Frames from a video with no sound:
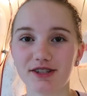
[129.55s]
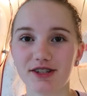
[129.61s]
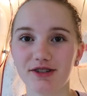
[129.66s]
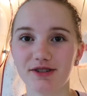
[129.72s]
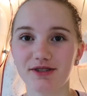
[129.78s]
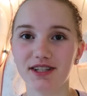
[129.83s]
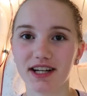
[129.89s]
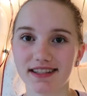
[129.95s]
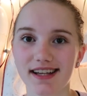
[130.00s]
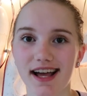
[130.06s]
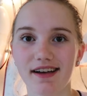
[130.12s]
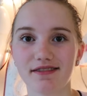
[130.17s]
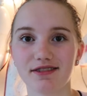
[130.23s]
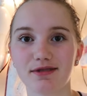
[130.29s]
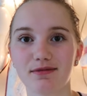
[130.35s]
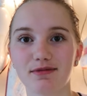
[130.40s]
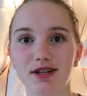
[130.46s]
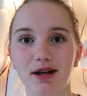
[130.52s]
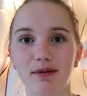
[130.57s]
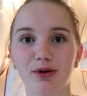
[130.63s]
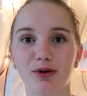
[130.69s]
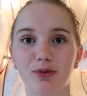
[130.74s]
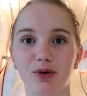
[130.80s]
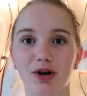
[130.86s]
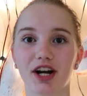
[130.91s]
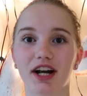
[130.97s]
to does have some summer
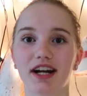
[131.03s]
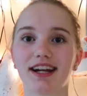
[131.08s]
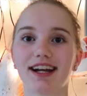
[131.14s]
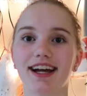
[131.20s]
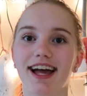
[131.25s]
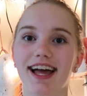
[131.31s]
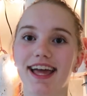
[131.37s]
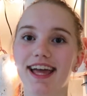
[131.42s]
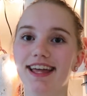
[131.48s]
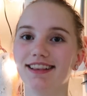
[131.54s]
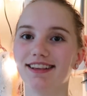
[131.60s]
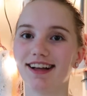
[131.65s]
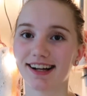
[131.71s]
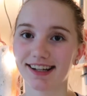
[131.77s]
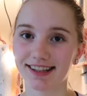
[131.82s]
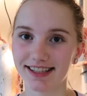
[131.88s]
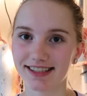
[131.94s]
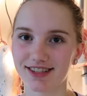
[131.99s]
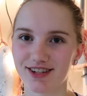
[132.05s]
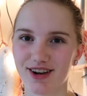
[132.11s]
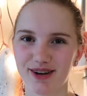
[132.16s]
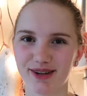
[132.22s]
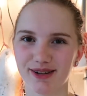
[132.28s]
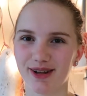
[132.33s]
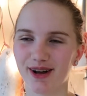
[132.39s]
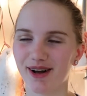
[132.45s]
work, and luckily it's
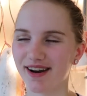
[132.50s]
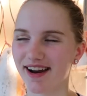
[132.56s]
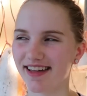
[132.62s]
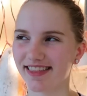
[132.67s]
not a lot.